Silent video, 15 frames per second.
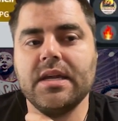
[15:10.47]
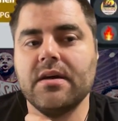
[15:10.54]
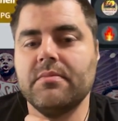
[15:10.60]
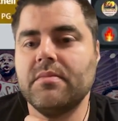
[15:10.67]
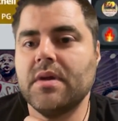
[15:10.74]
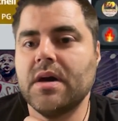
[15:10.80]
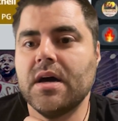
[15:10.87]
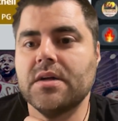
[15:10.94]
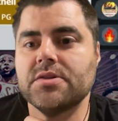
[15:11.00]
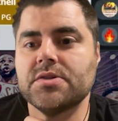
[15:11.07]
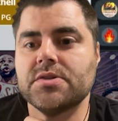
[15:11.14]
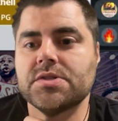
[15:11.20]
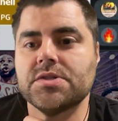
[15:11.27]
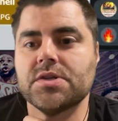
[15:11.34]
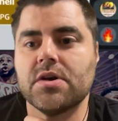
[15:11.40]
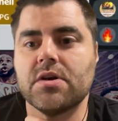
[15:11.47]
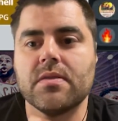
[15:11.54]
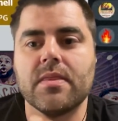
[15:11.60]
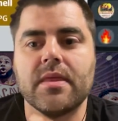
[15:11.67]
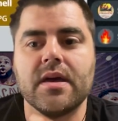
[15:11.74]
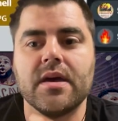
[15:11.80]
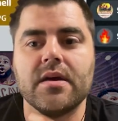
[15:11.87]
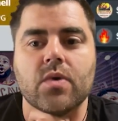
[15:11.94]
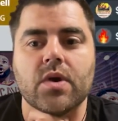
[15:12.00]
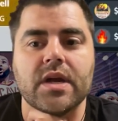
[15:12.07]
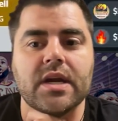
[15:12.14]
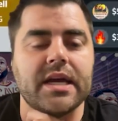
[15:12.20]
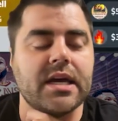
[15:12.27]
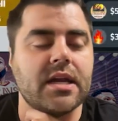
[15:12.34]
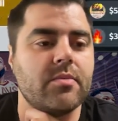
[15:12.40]
I'm not certain that we're going to
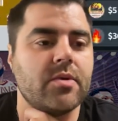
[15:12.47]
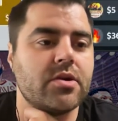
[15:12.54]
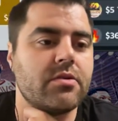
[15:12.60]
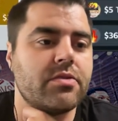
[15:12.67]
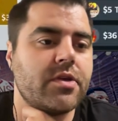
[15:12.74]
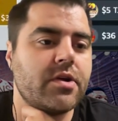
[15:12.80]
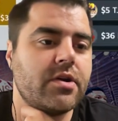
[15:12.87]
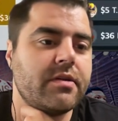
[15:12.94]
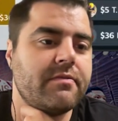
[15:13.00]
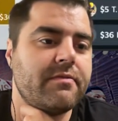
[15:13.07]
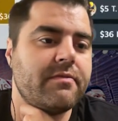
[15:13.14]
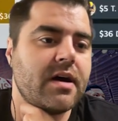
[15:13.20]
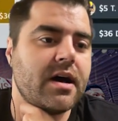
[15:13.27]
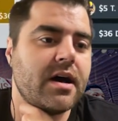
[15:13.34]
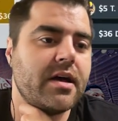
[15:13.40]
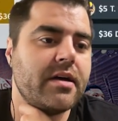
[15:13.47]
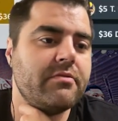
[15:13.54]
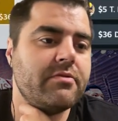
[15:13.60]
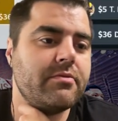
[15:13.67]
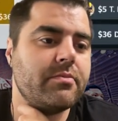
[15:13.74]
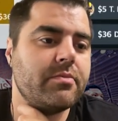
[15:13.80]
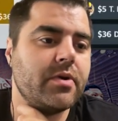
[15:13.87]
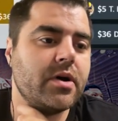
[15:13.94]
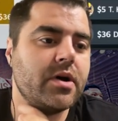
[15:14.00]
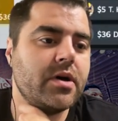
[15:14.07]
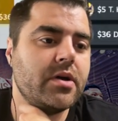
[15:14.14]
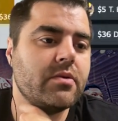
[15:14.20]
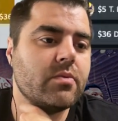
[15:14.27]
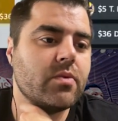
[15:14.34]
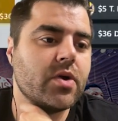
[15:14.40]
get him under 35,
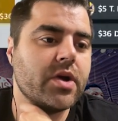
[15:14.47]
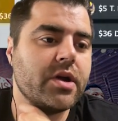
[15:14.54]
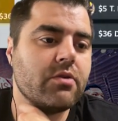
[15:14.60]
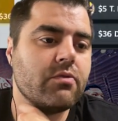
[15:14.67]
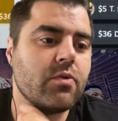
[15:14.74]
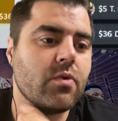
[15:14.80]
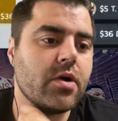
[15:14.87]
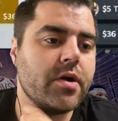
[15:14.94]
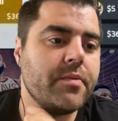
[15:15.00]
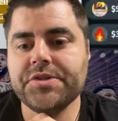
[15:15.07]
but we're here for it.